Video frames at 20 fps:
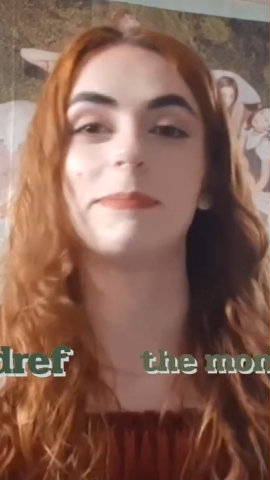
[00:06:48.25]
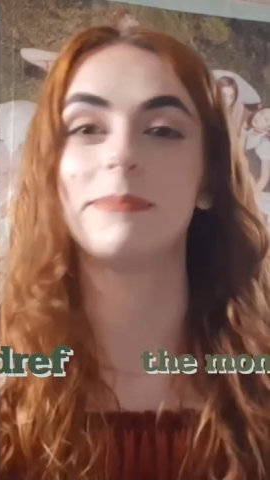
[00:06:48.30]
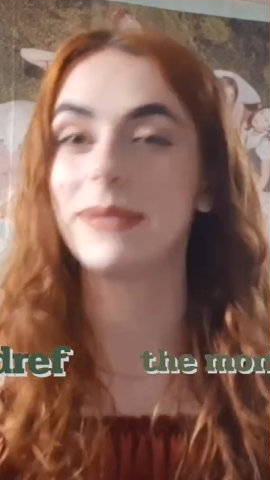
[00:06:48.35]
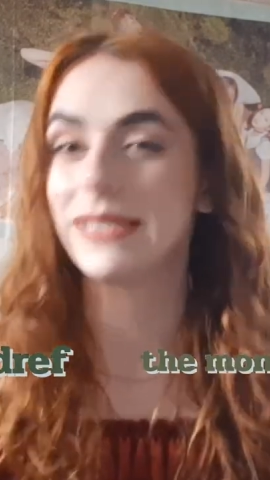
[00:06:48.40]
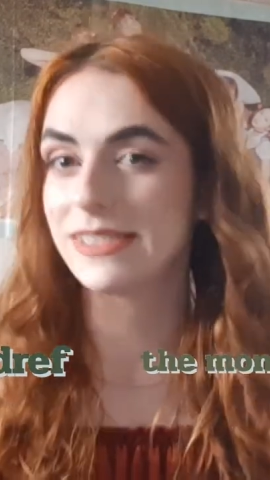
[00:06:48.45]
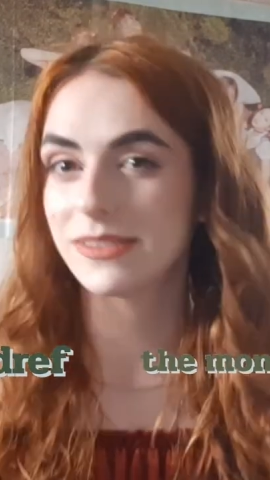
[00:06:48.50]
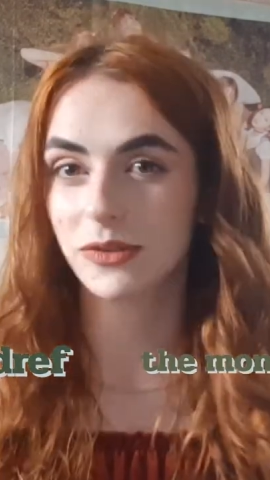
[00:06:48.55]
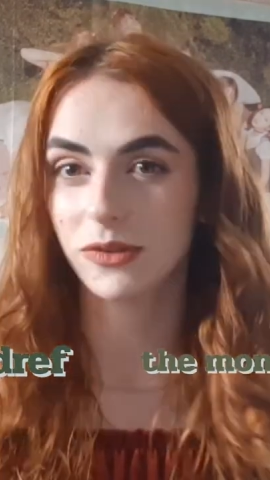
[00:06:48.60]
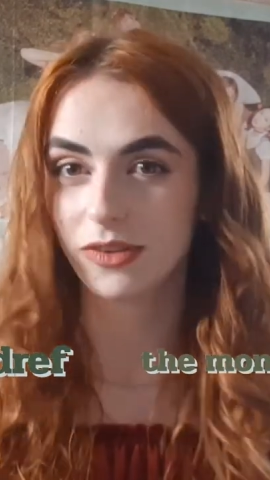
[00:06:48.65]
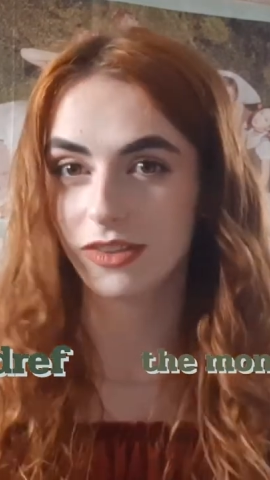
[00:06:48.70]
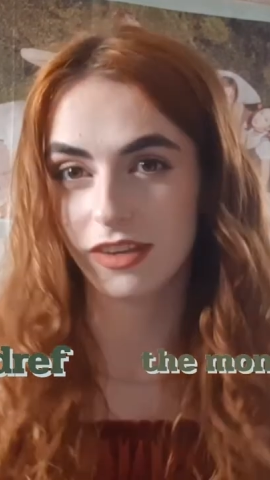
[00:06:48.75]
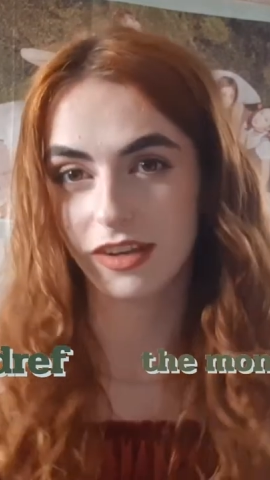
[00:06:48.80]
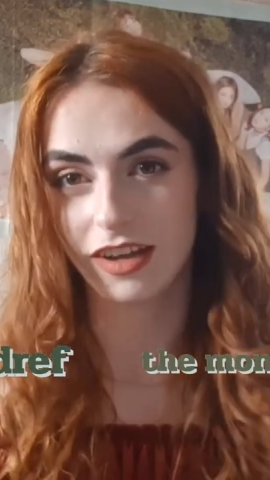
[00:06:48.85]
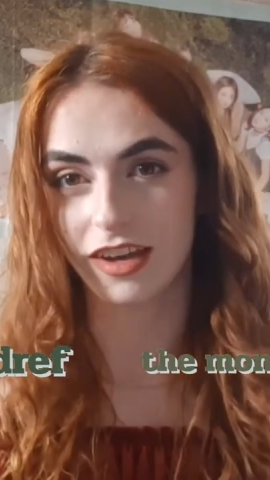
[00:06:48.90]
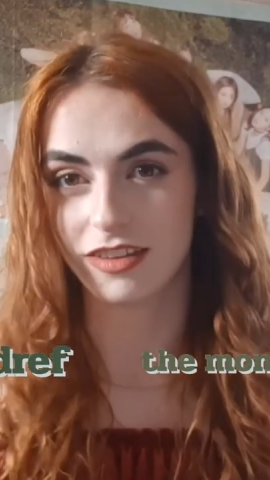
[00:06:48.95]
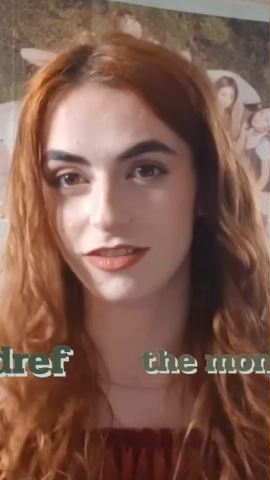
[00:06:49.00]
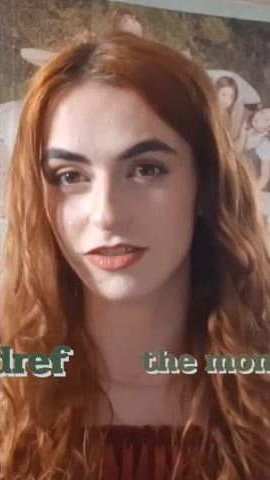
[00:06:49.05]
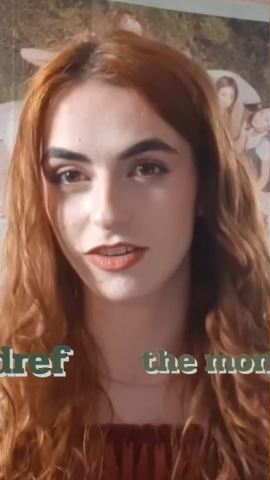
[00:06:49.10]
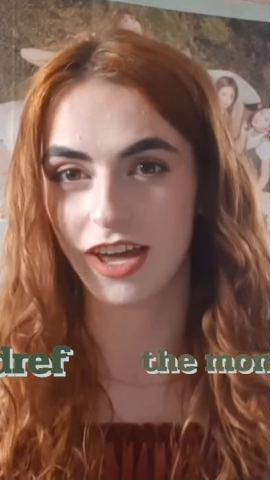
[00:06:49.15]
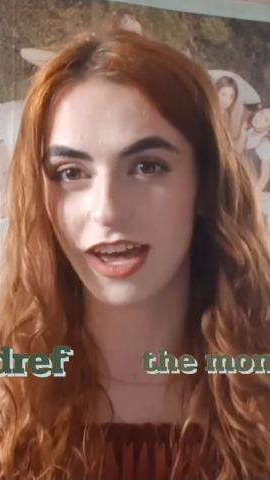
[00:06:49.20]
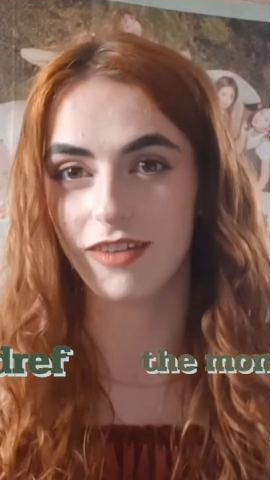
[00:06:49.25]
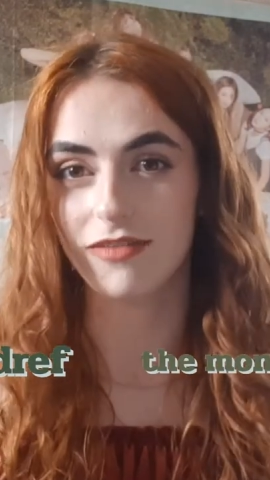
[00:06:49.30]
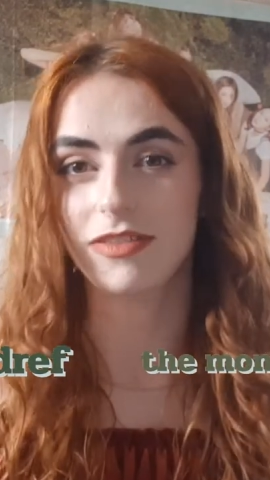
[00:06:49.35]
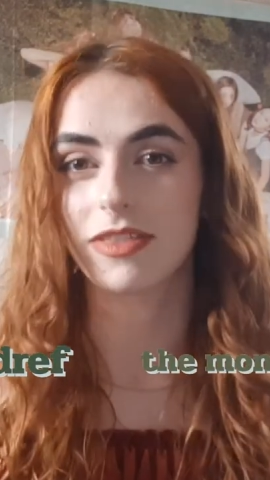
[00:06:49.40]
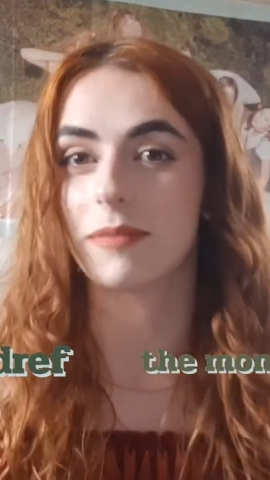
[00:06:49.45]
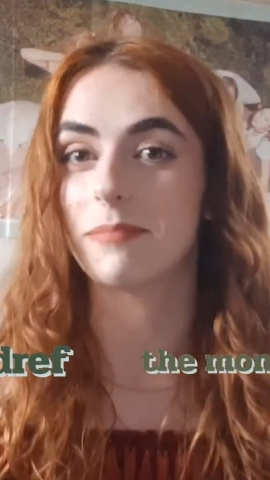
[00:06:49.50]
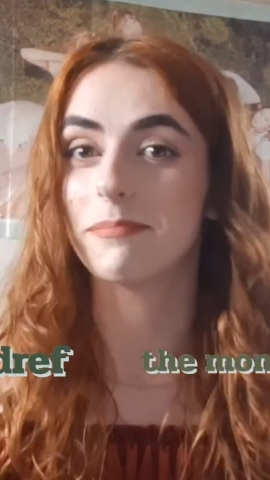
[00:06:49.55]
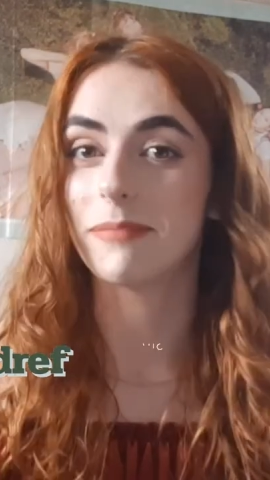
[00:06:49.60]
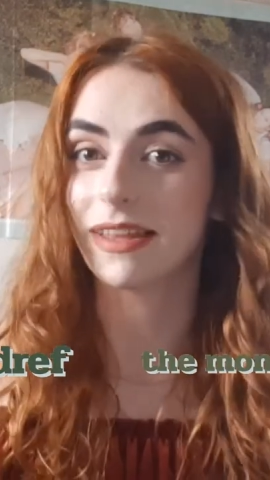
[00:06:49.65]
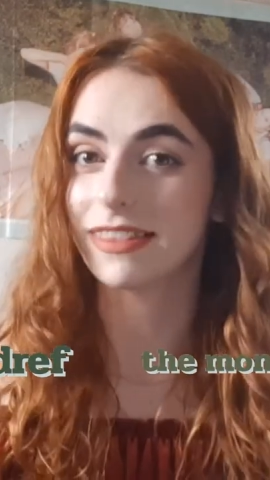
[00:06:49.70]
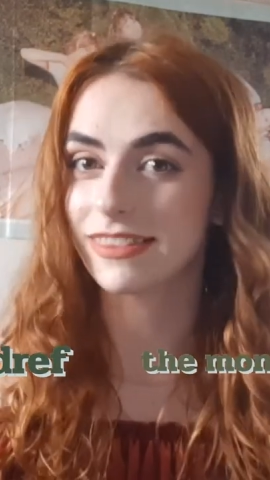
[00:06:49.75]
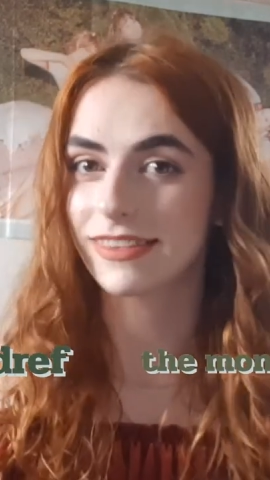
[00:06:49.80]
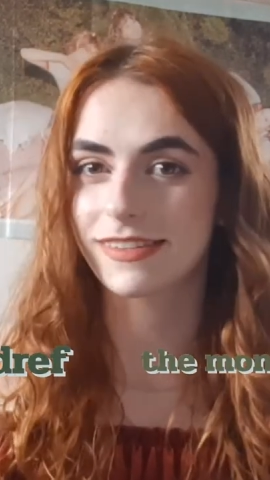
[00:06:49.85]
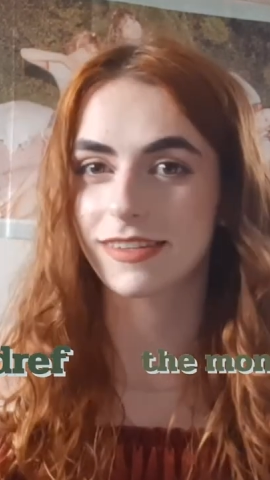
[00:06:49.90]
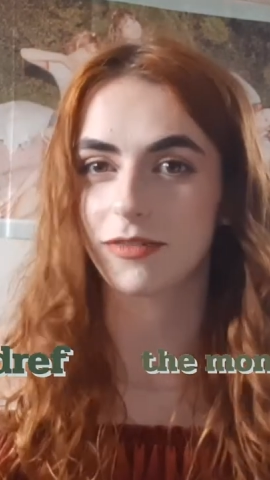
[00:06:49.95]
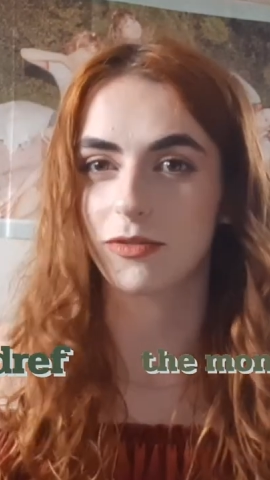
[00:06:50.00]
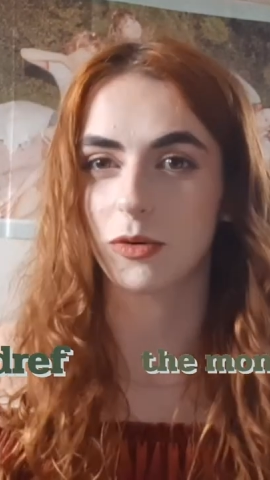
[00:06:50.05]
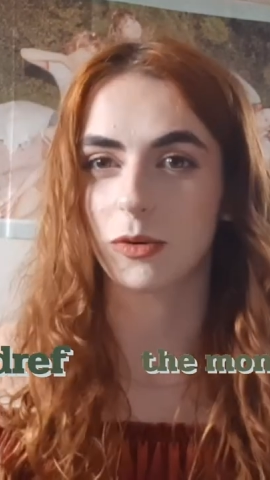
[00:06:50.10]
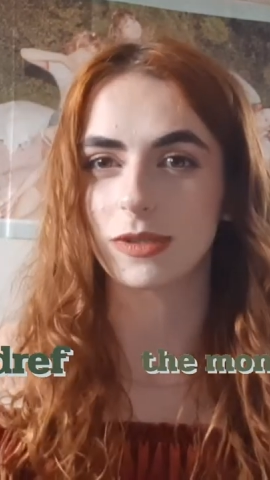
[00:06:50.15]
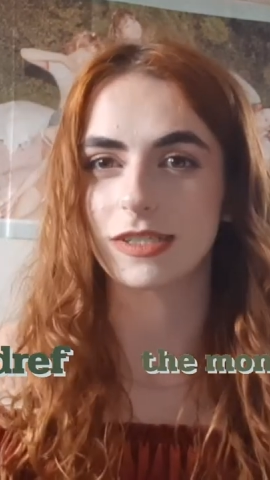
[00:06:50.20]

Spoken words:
Misoithar Hydref, the months of